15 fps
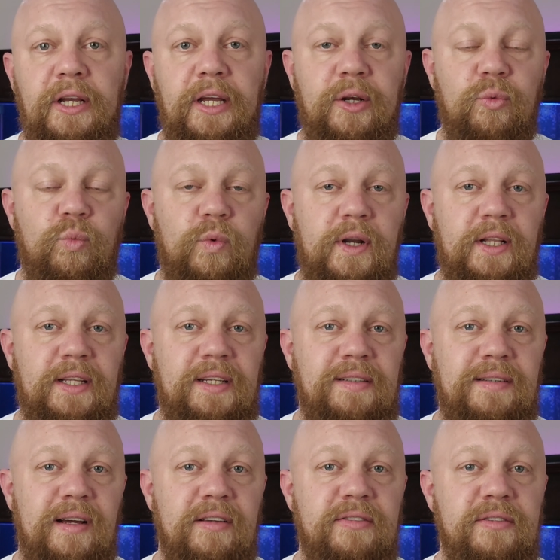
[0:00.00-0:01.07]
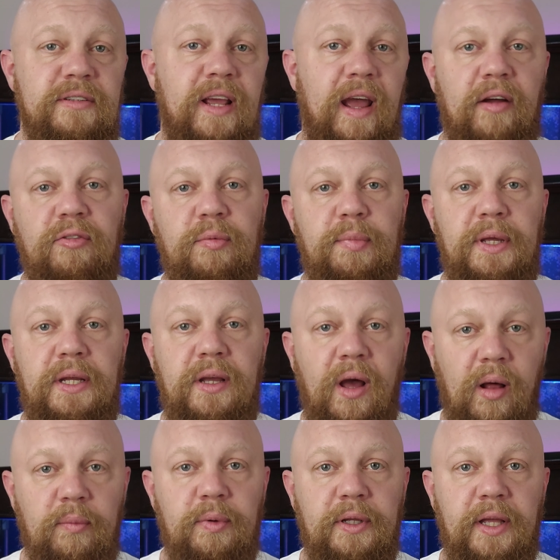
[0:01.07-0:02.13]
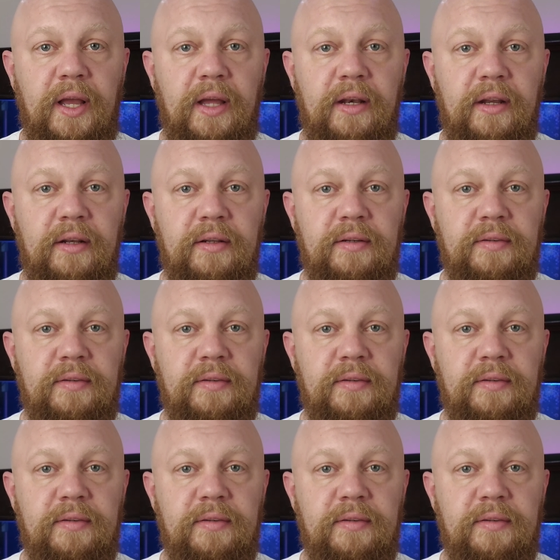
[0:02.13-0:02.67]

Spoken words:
It really doesn't have to be complicated.